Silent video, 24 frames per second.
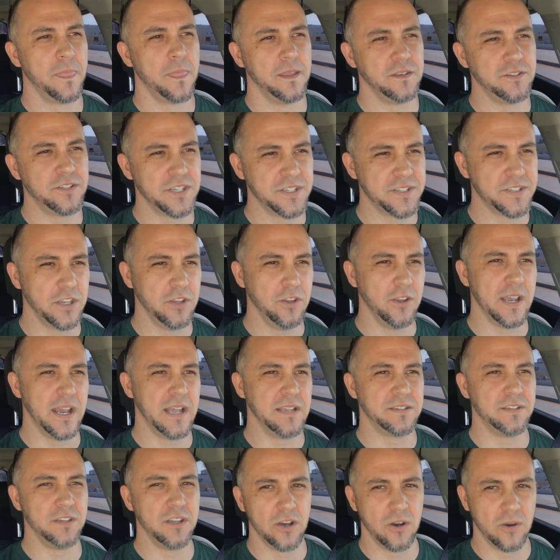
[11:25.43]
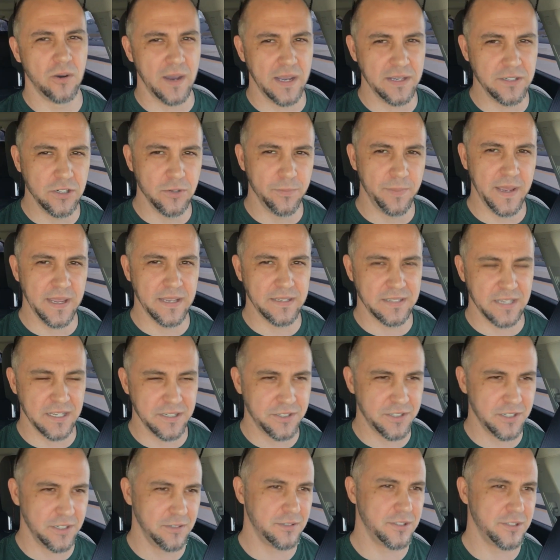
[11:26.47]
And just so you guys know, I do pay
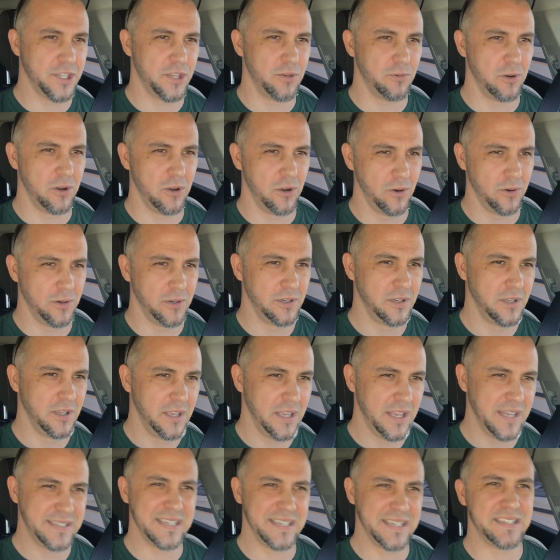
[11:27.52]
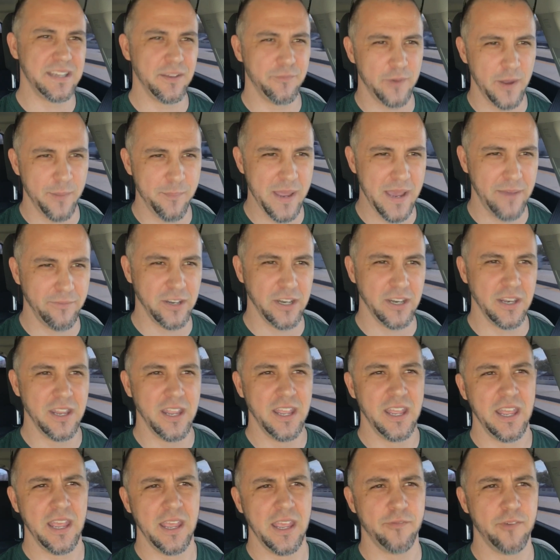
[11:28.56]
attention to the road. It's as if I'm
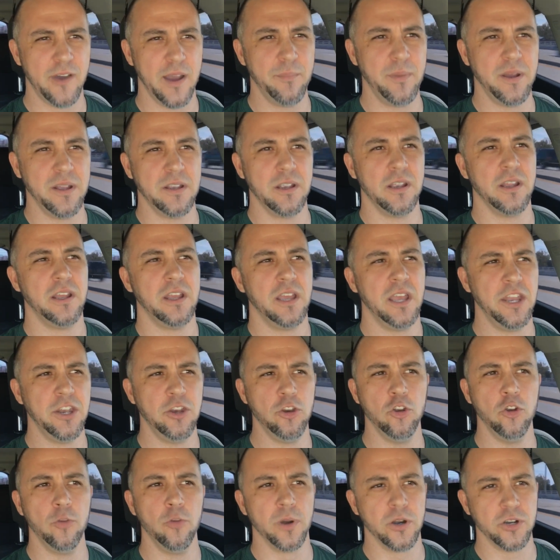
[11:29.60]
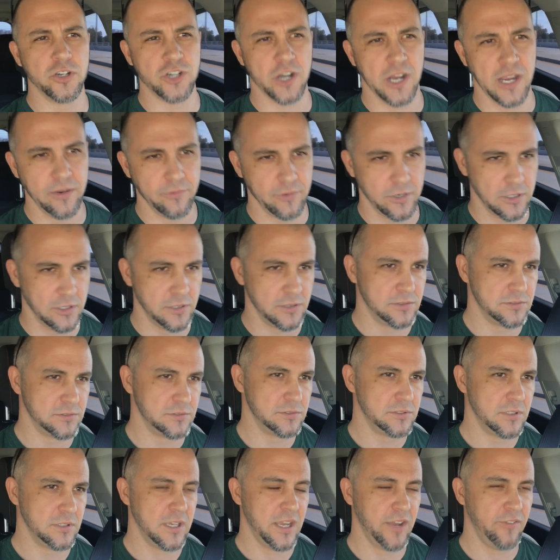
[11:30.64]
an Uber driver
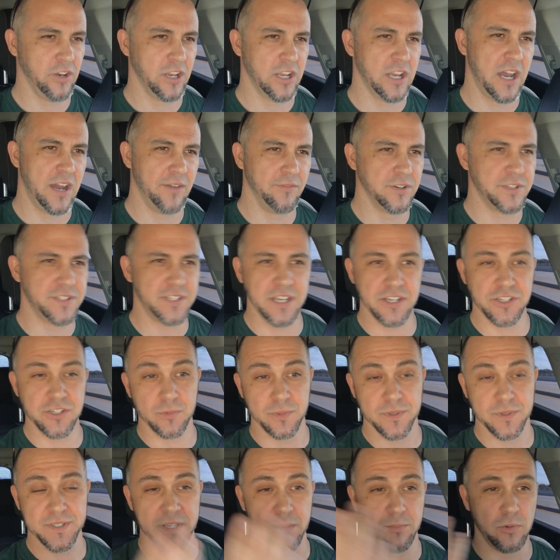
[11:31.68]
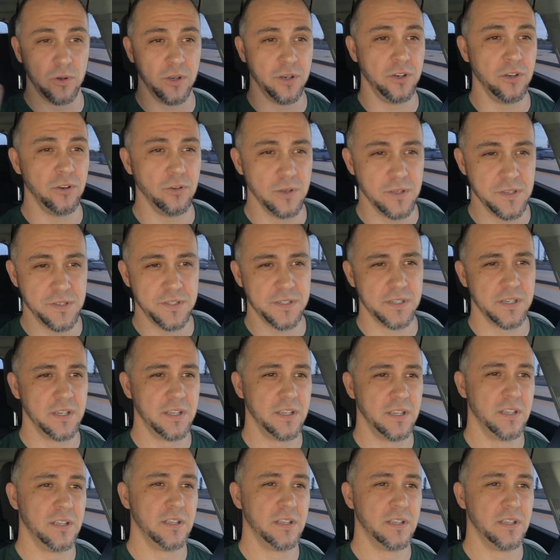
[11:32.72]
having a conversation with someone who is